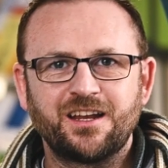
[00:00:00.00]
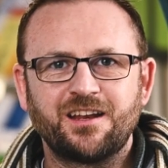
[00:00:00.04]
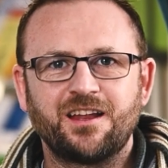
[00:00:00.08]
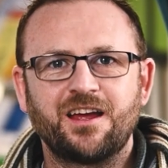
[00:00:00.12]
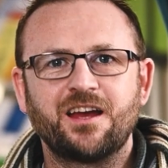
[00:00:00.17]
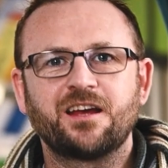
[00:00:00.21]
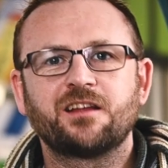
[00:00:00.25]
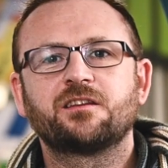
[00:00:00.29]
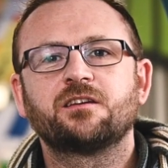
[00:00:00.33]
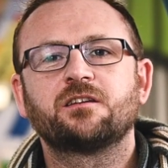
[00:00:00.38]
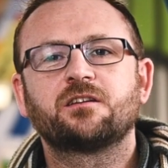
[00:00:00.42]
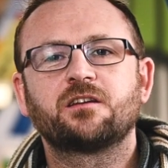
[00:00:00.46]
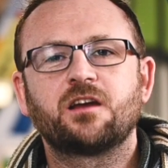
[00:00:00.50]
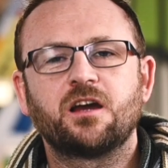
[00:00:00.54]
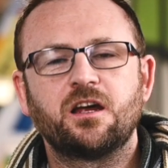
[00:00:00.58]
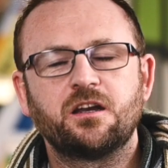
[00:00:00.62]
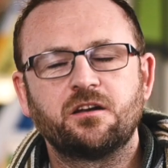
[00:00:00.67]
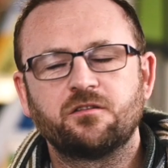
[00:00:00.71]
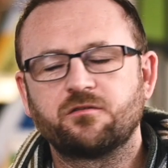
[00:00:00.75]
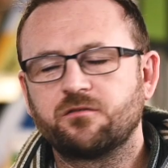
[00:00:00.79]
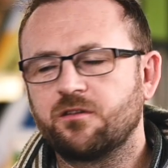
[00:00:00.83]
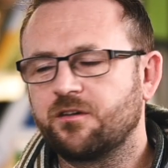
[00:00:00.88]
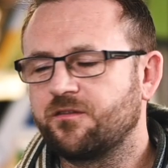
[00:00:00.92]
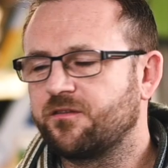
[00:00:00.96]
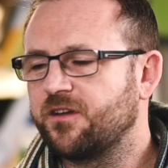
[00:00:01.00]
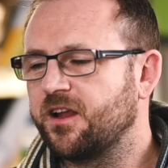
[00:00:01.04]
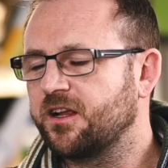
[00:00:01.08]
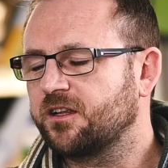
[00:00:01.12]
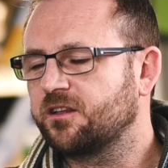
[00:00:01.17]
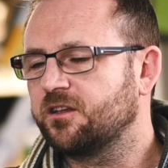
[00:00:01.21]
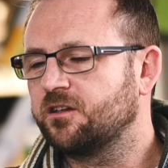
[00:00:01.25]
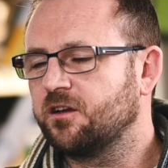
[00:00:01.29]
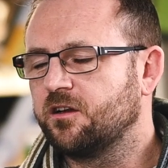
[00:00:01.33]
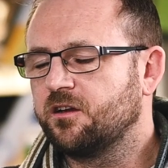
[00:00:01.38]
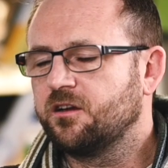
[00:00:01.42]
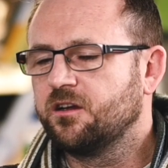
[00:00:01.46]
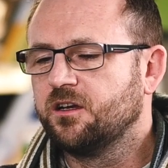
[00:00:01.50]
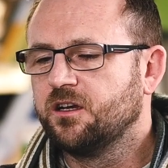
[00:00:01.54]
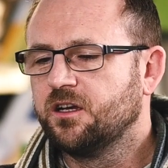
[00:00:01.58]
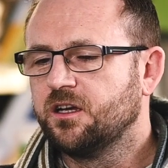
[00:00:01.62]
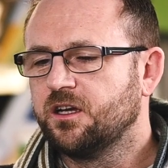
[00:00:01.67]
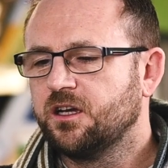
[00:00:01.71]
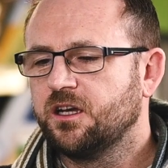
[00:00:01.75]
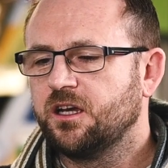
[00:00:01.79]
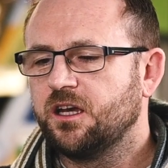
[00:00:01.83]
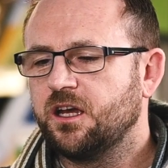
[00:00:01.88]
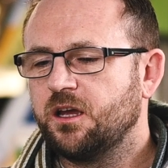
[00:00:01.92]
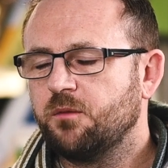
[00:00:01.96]
say, like that kind of reflected on
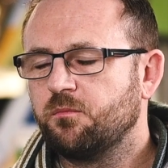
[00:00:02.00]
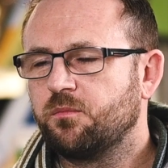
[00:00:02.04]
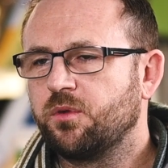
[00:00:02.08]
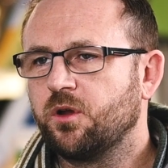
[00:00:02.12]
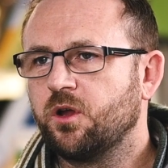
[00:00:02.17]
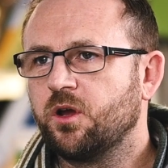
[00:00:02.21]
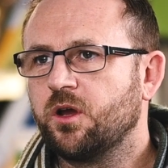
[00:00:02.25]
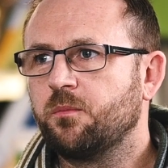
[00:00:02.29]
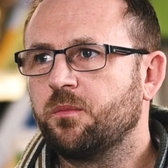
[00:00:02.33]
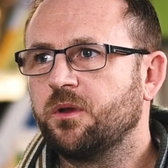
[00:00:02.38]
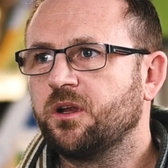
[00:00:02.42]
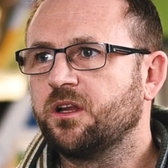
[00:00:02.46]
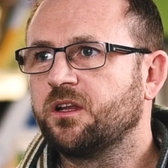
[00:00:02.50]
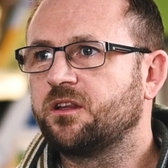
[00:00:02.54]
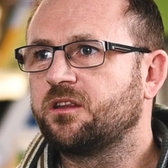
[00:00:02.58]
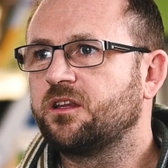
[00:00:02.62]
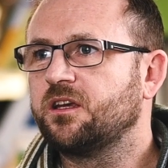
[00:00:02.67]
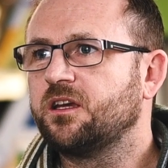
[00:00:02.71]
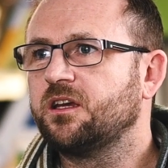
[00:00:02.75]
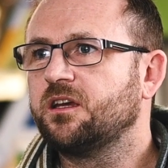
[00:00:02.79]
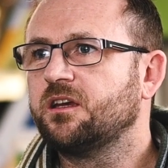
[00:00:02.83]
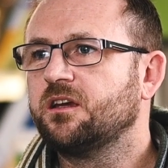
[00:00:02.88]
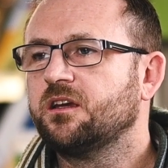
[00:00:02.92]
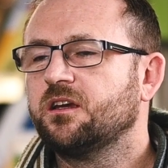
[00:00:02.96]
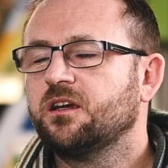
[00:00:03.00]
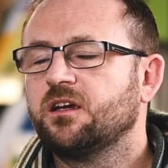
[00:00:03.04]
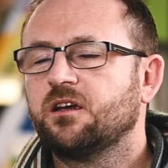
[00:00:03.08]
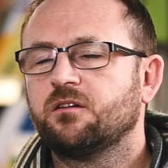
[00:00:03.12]
employability,